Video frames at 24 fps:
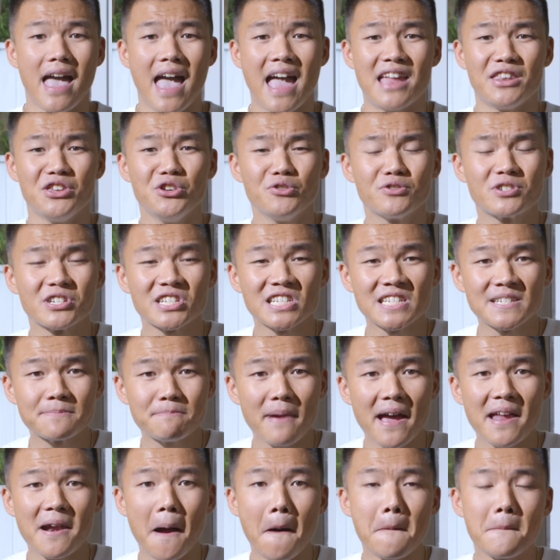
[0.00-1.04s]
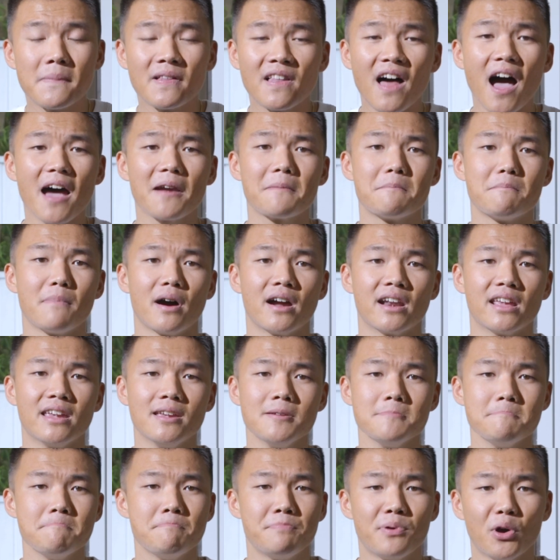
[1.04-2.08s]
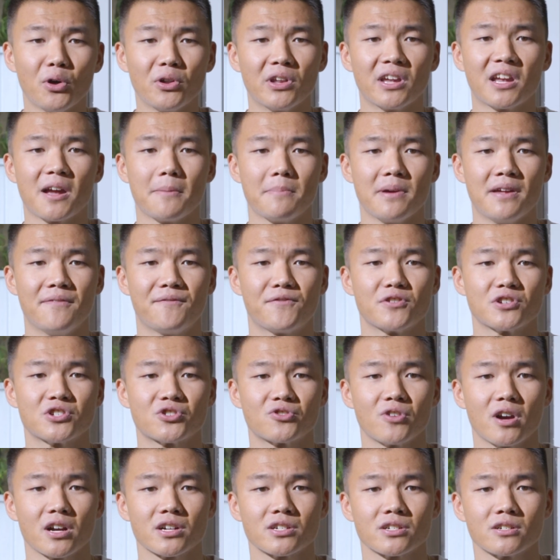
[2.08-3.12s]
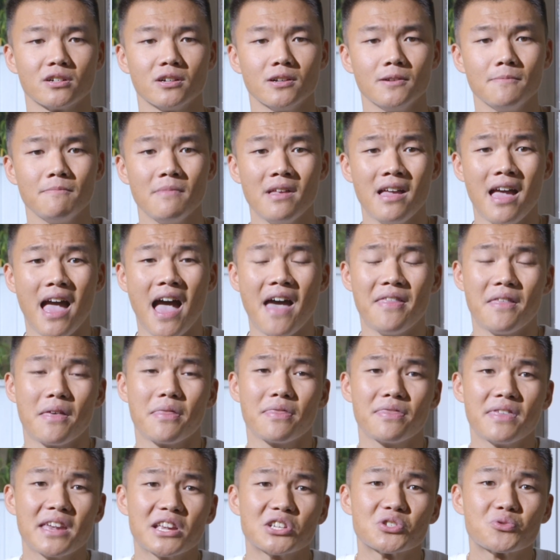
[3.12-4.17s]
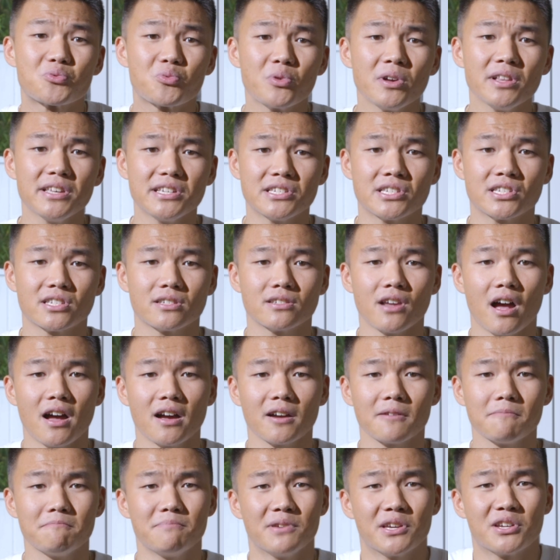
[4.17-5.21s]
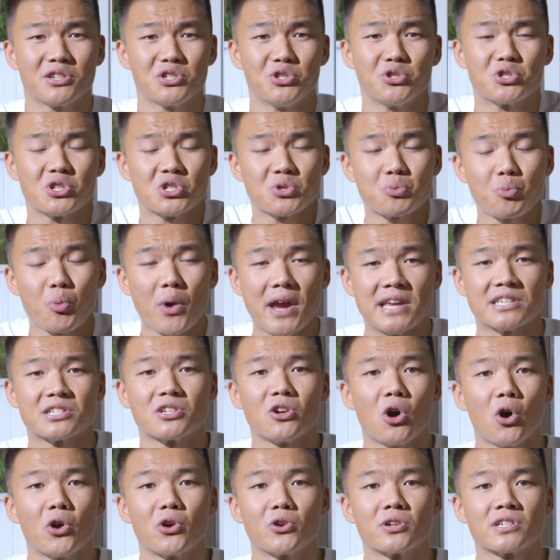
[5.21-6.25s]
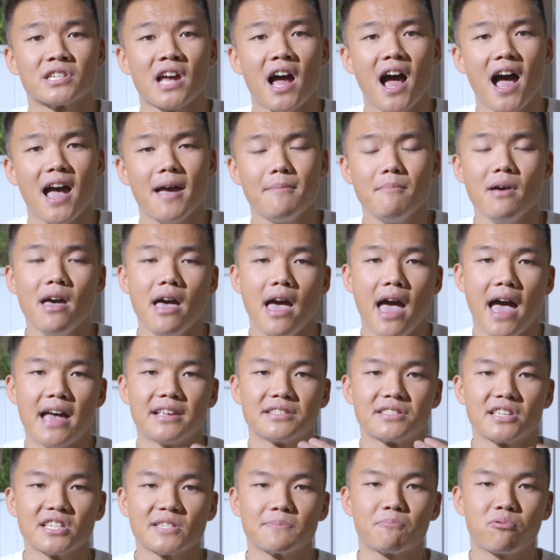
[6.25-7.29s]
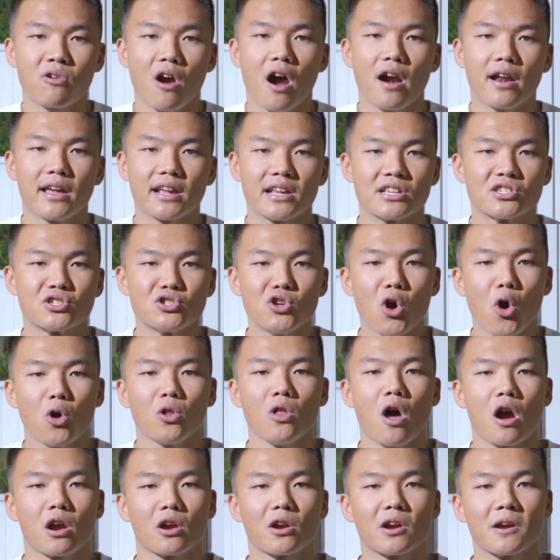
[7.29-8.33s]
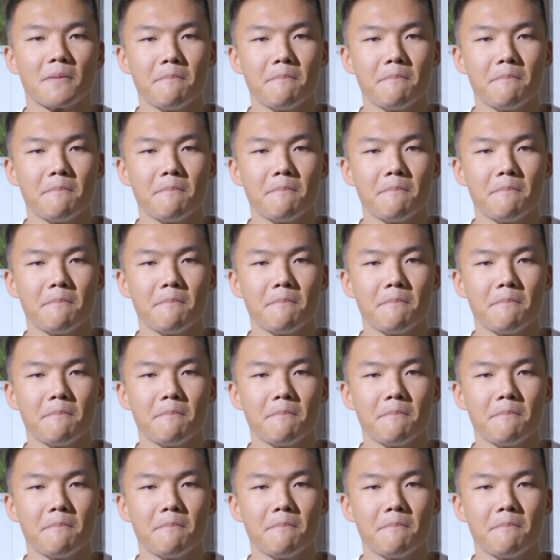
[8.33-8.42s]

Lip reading: and you just spent a lot of money building up infrastructure, and then things really suck because you just wasted all your time as this product is no longer